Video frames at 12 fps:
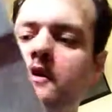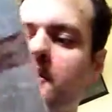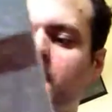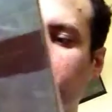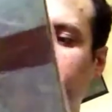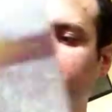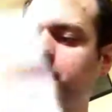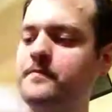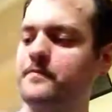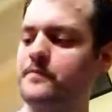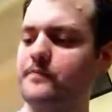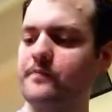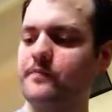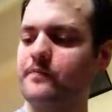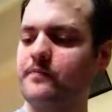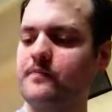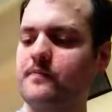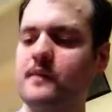um,
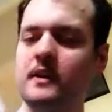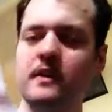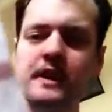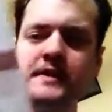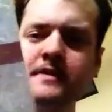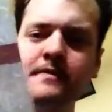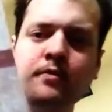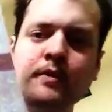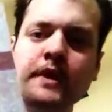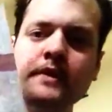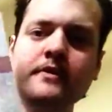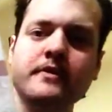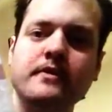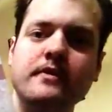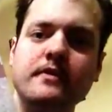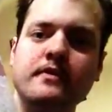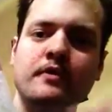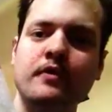lots of great
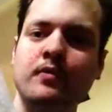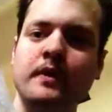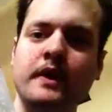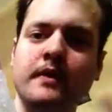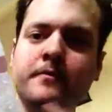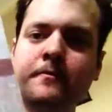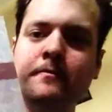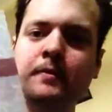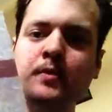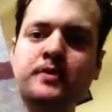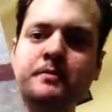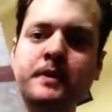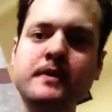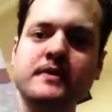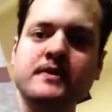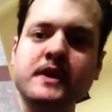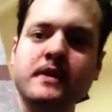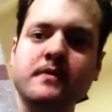new wave post punk
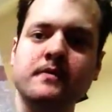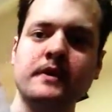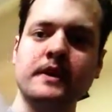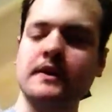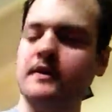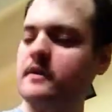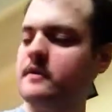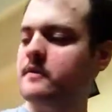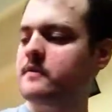sounding uh,